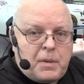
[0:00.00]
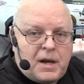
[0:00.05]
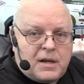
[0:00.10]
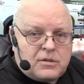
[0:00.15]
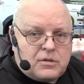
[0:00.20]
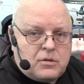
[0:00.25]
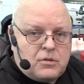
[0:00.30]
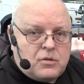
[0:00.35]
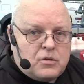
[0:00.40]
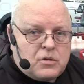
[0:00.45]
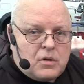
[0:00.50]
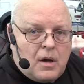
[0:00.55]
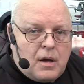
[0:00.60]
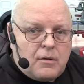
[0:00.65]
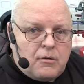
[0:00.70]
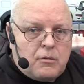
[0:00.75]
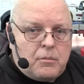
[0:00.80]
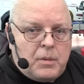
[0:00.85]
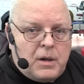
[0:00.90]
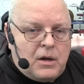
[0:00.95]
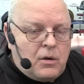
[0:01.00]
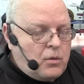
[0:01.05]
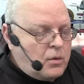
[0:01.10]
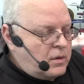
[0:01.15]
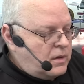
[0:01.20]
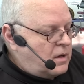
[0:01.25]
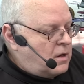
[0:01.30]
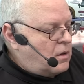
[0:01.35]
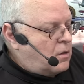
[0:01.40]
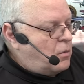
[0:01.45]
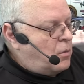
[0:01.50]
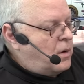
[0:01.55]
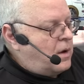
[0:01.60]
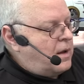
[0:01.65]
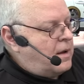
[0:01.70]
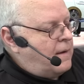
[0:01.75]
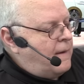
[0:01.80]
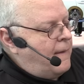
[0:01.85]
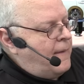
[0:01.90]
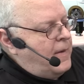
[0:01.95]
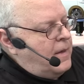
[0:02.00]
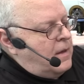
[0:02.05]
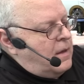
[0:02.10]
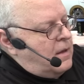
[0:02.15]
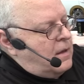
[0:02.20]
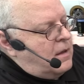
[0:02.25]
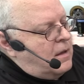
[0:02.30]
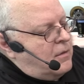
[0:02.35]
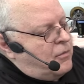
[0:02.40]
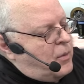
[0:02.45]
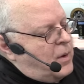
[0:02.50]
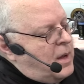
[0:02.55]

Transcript: passenger side would be going the other way if